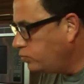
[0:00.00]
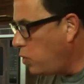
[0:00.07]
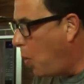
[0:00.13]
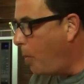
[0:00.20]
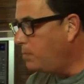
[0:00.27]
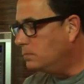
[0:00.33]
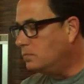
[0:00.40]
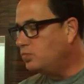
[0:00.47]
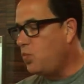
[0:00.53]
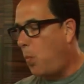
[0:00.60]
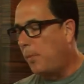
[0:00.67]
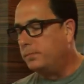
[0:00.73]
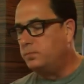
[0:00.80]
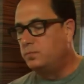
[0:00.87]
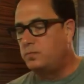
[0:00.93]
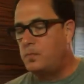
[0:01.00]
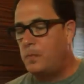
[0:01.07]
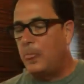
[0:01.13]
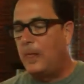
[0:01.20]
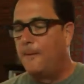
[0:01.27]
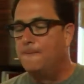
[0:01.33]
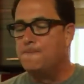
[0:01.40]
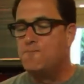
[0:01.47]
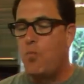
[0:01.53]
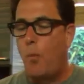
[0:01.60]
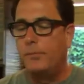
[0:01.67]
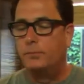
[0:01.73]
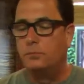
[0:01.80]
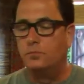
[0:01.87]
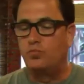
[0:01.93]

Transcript: [no speech]